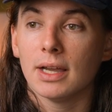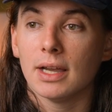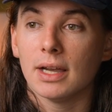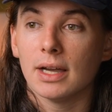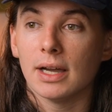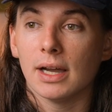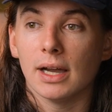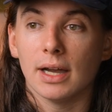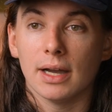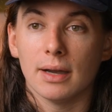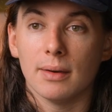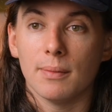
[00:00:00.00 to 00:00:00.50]

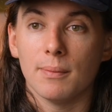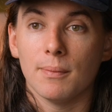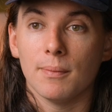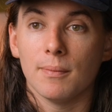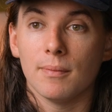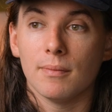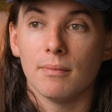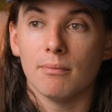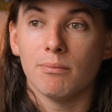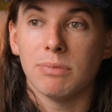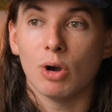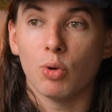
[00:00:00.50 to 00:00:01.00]

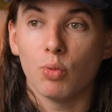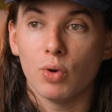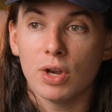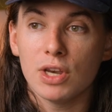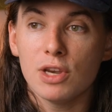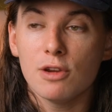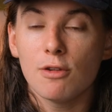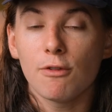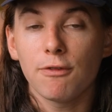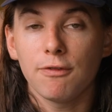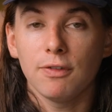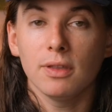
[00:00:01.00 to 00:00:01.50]
But when
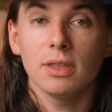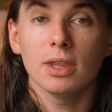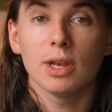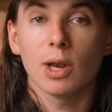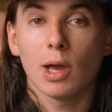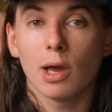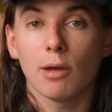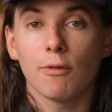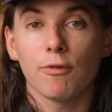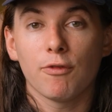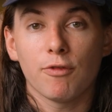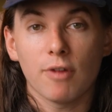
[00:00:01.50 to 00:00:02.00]
you're feeling
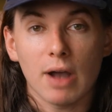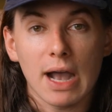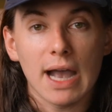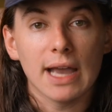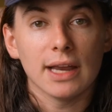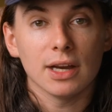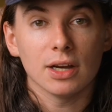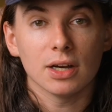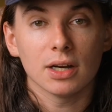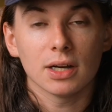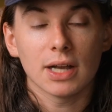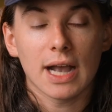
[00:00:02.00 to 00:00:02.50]
on
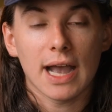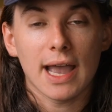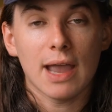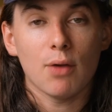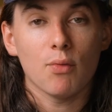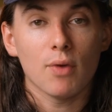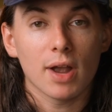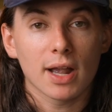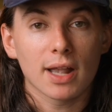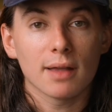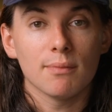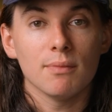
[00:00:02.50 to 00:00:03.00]
fire, I
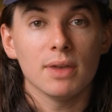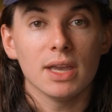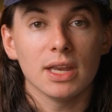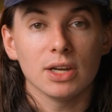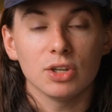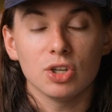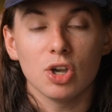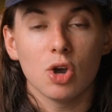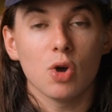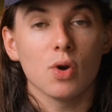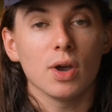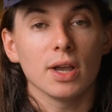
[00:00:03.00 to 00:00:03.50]

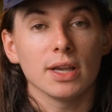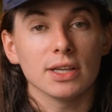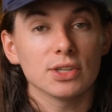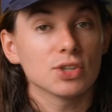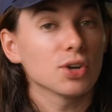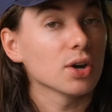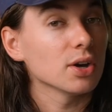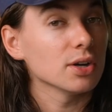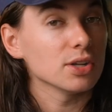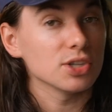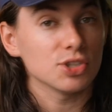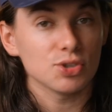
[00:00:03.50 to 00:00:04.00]
recommend going as
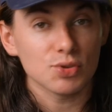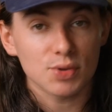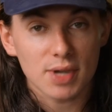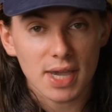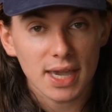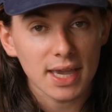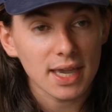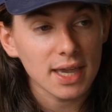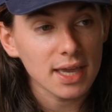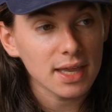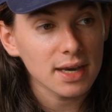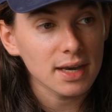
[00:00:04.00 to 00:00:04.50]
hard as you
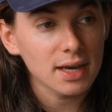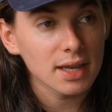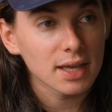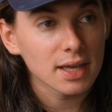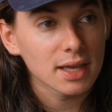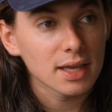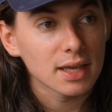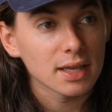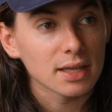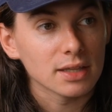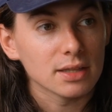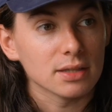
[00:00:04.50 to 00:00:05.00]
can
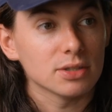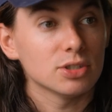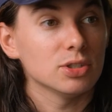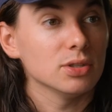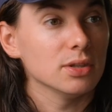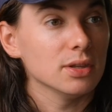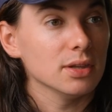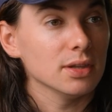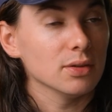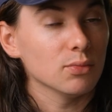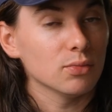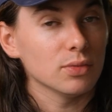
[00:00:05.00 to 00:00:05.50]
to
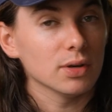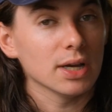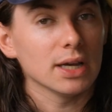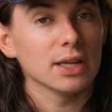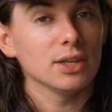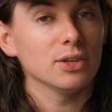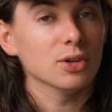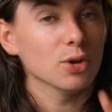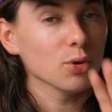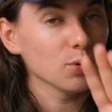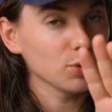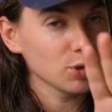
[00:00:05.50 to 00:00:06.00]

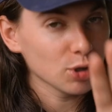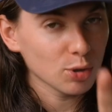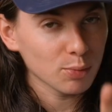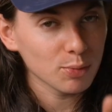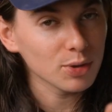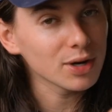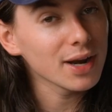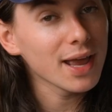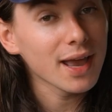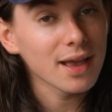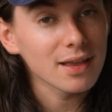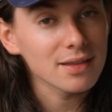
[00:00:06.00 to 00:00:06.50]
don't
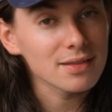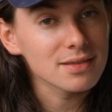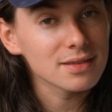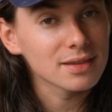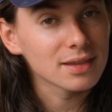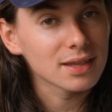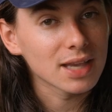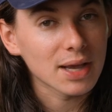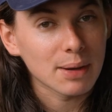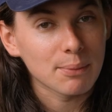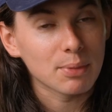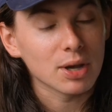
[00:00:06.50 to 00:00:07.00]
burn out,
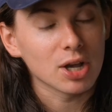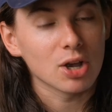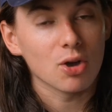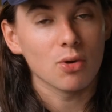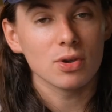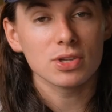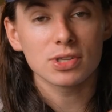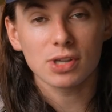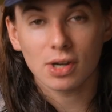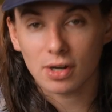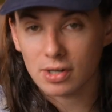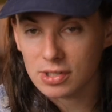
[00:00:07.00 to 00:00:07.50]
but go
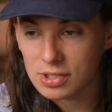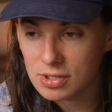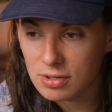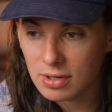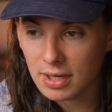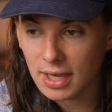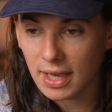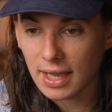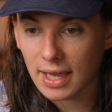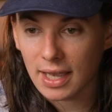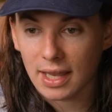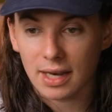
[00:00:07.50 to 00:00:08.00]
as hard as you
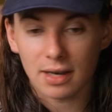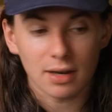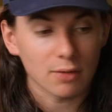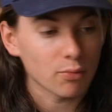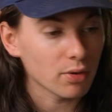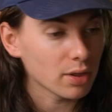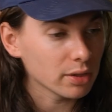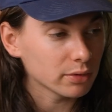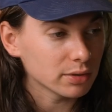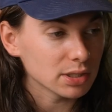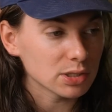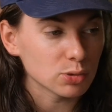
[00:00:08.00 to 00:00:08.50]
can,
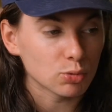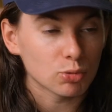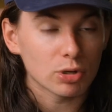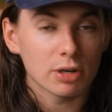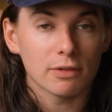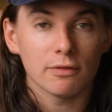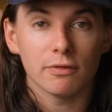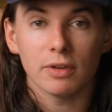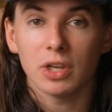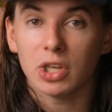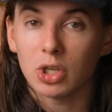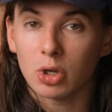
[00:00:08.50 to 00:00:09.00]
whether it's
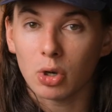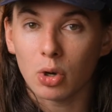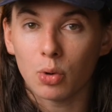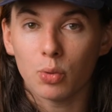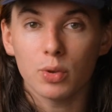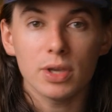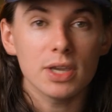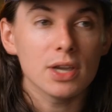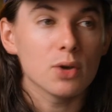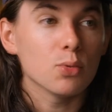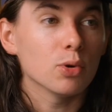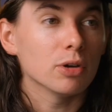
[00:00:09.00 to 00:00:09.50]
one video a
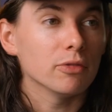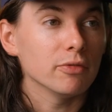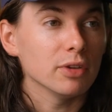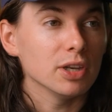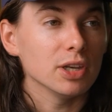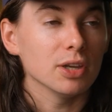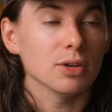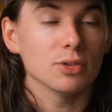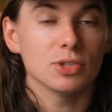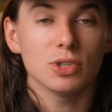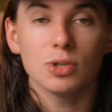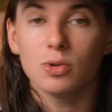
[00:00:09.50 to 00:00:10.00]
week, one
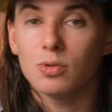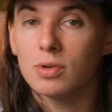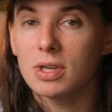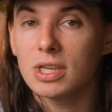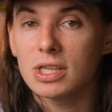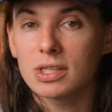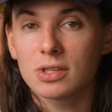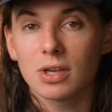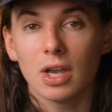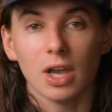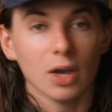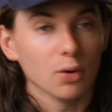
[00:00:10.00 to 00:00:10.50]
video 2
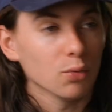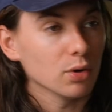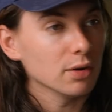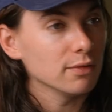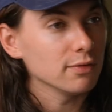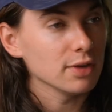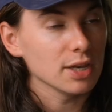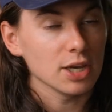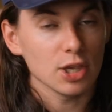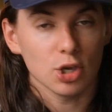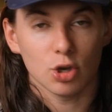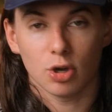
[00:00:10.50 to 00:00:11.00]
weeks, one
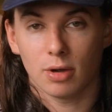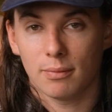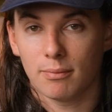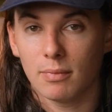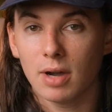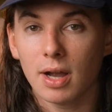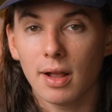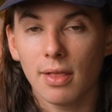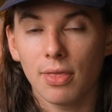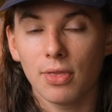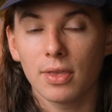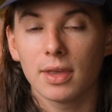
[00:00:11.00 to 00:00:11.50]
video a
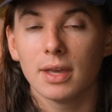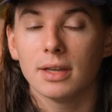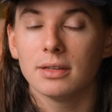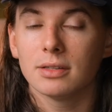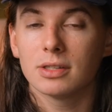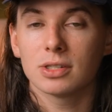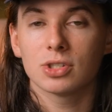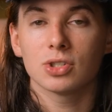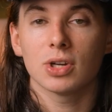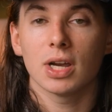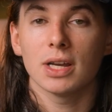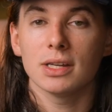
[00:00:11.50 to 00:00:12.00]
month.
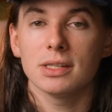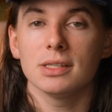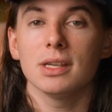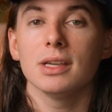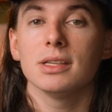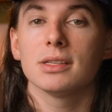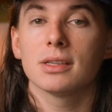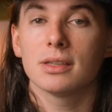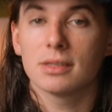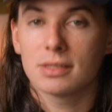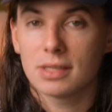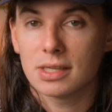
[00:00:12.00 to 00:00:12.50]
Just try to stay
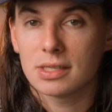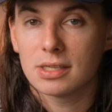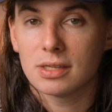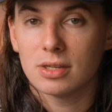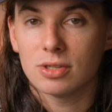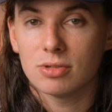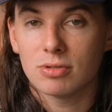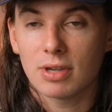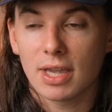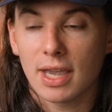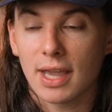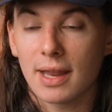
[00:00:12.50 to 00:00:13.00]
as consistent
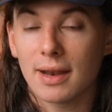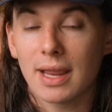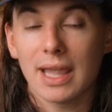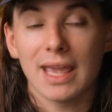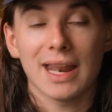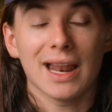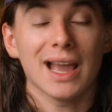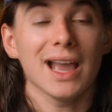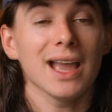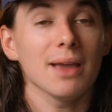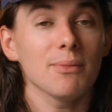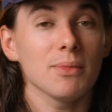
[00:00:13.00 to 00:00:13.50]
as you can.
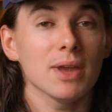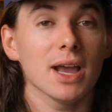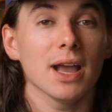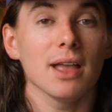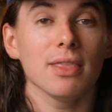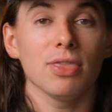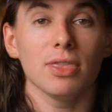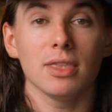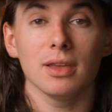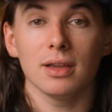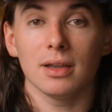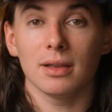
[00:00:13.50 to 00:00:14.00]
And I'm
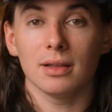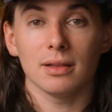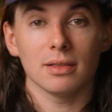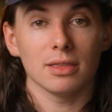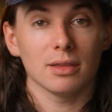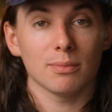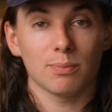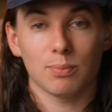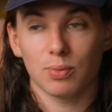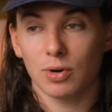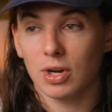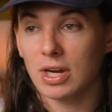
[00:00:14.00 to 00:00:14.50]
not
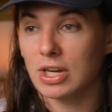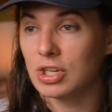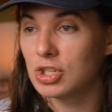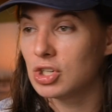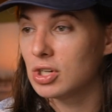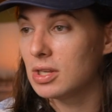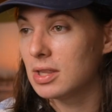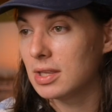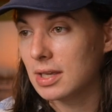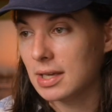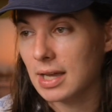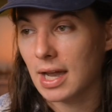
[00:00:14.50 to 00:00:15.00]
the
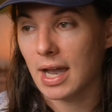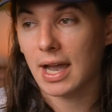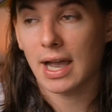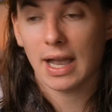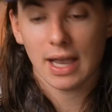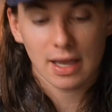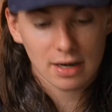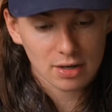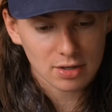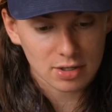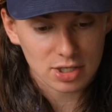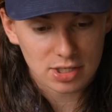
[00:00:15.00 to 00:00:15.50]
preacher, the
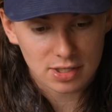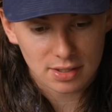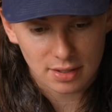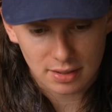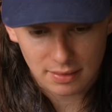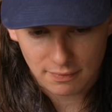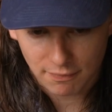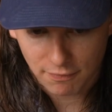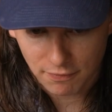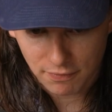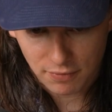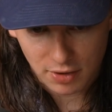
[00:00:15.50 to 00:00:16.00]
guide on
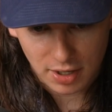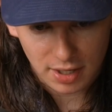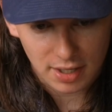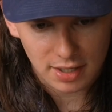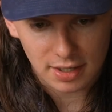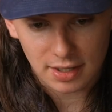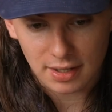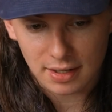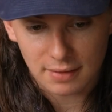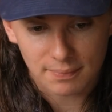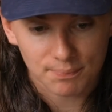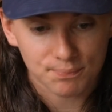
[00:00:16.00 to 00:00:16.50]

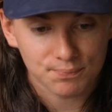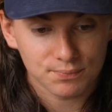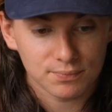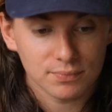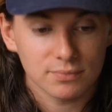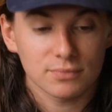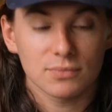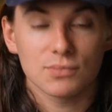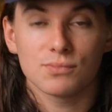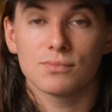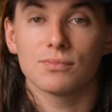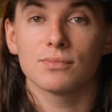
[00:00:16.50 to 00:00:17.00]
freaking
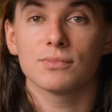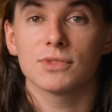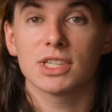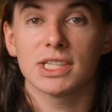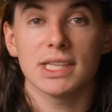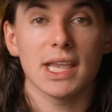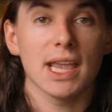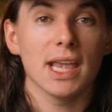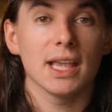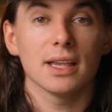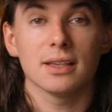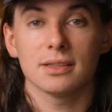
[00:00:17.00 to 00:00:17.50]

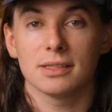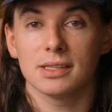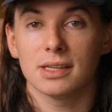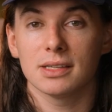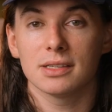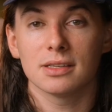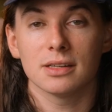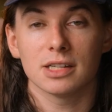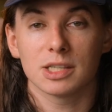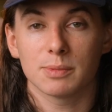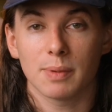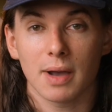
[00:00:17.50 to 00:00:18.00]
staying
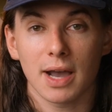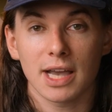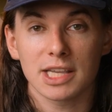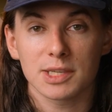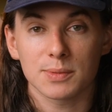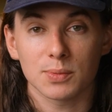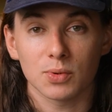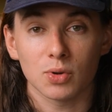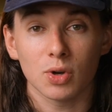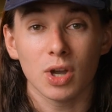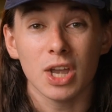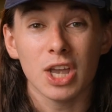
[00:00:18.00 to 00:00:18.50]
consistent as
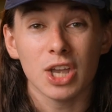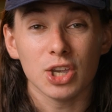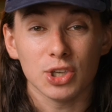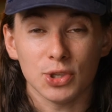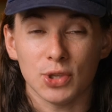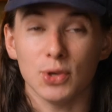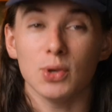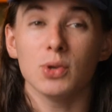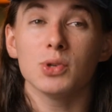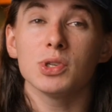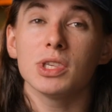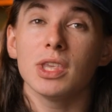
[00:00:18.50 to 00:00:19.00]
possible.
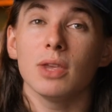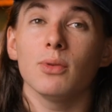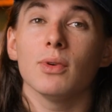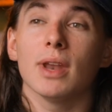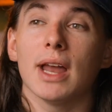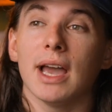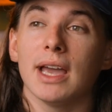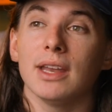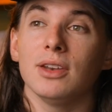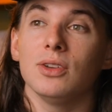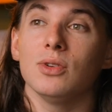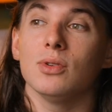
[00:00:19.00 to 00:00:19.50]
Usually what
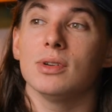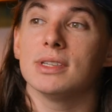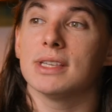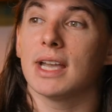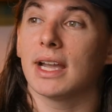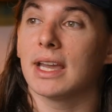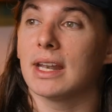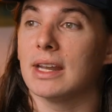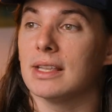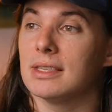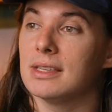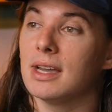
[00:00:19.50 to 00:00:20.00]
I do is I
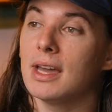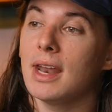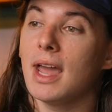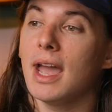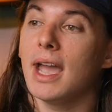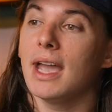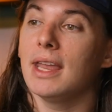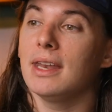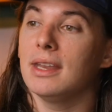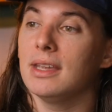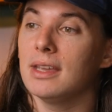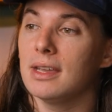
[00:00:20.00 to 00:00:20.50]
get a ton of
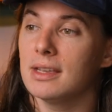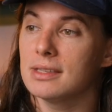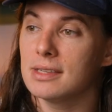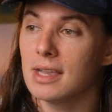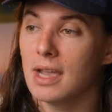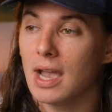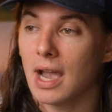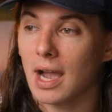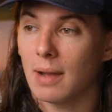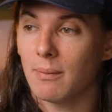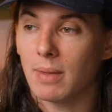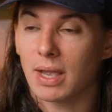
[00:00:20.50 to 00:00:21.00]
ideas,
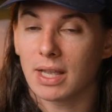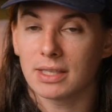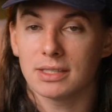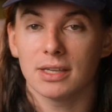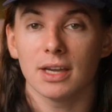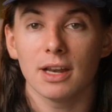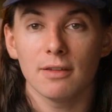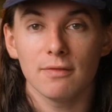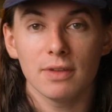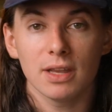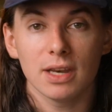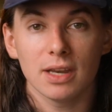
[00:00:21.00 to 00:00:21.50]
I make a
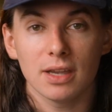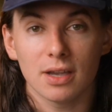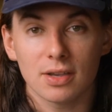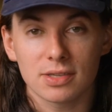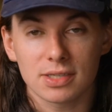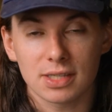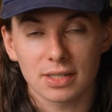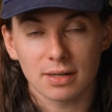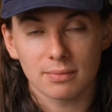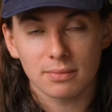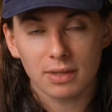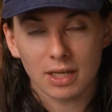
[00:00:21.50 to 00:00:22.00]
ton of
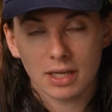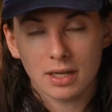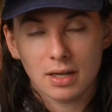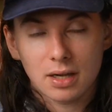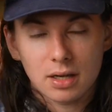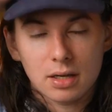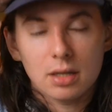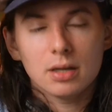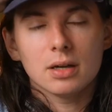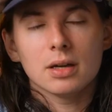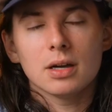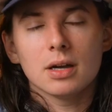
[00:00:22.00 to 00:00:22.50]
videos, and I'm like,
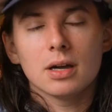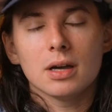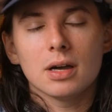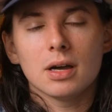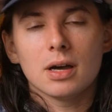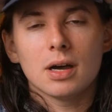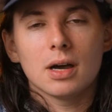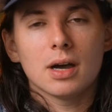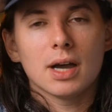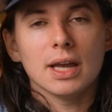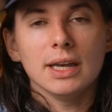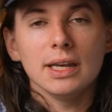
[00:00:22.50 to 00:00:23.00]

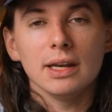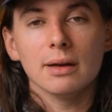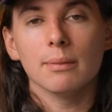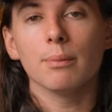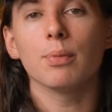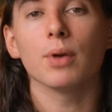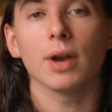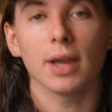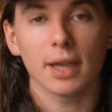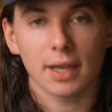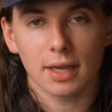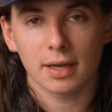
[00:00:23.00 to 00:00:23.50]
oh, I need a
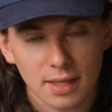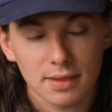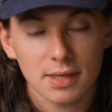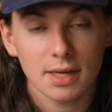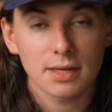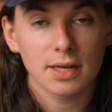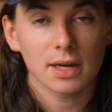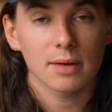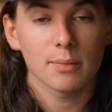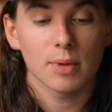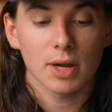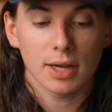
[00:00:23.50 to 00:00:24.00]
break. Now
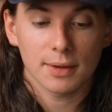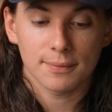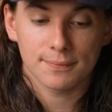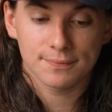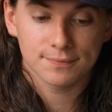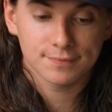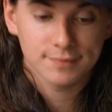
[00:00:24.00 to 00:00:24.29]
take a break.